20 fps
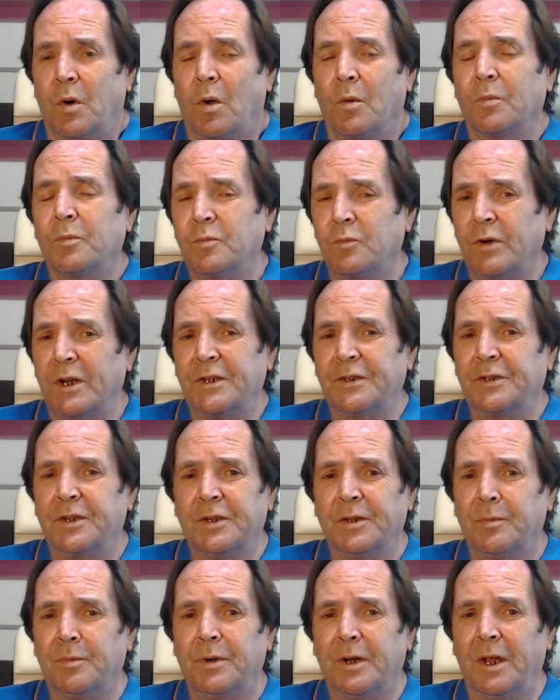risk to
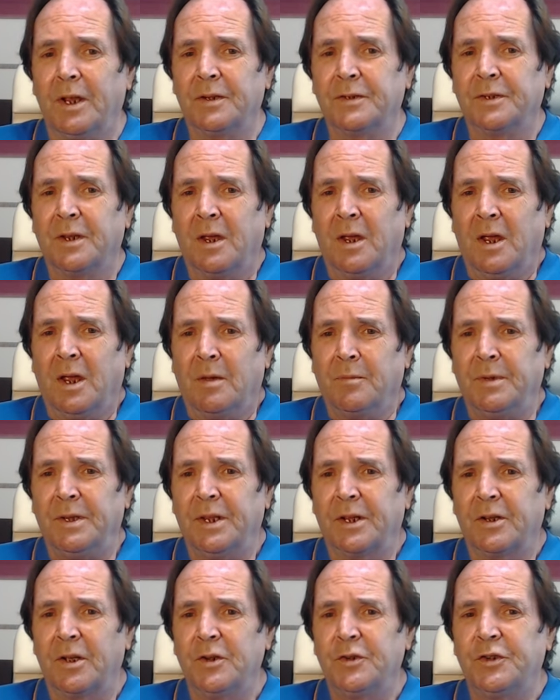the BRICS. The
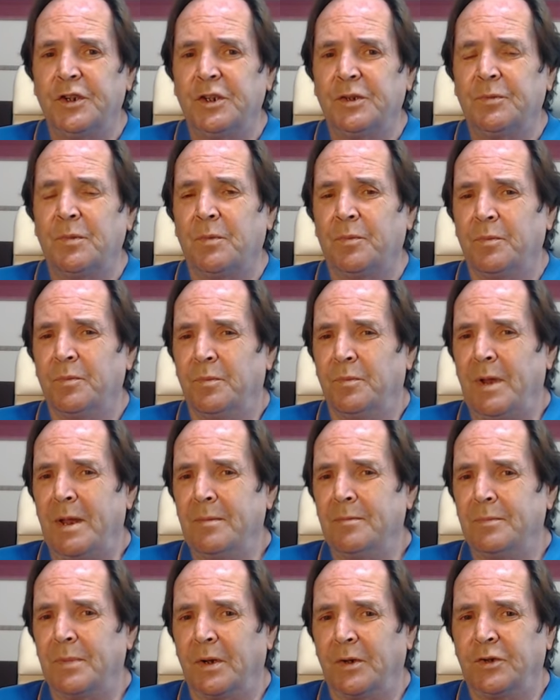country's
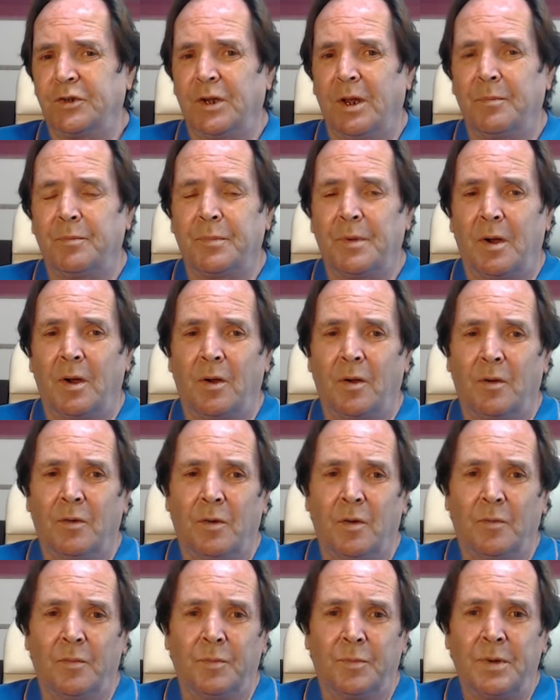membership
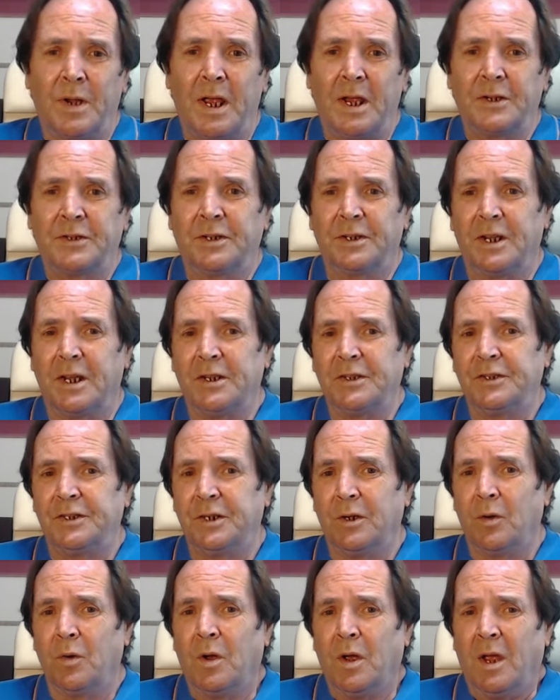of BRICS and
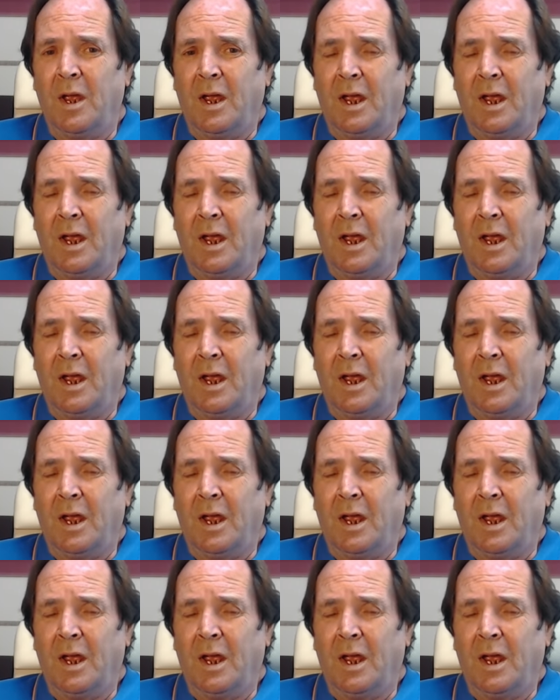SCO